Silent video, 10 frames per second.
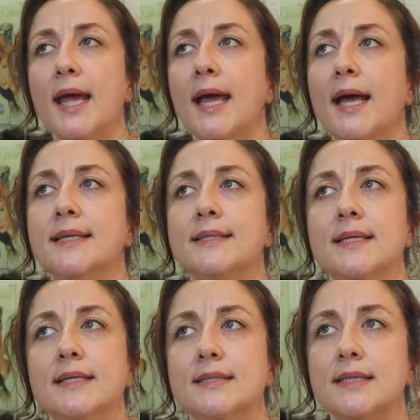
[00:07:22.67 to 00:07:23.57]
and
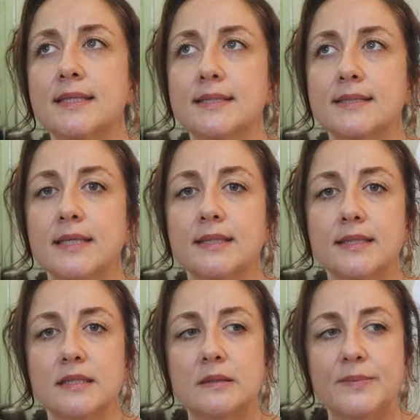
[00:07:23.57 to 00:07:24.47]
it is a
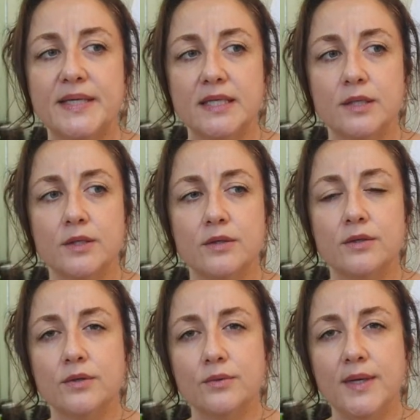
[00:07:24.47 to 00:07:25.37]
little bit
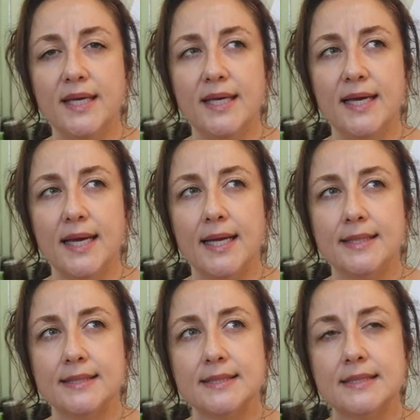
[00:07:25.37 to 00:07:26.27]
gooey
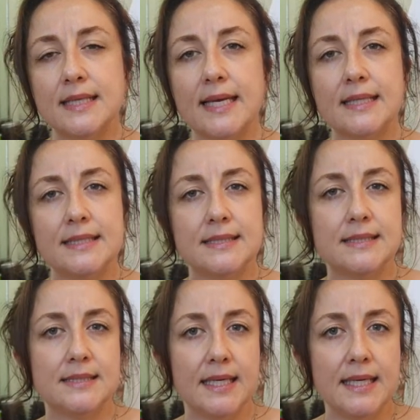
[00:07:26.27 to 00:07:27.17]
and slightly
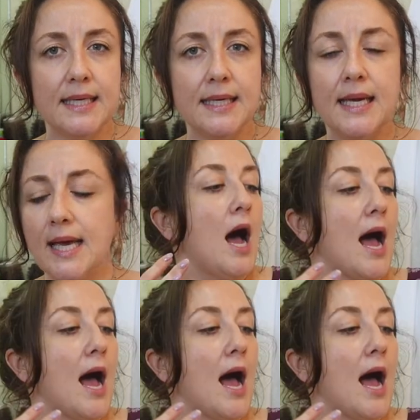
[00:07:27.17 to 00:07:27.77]
sticky.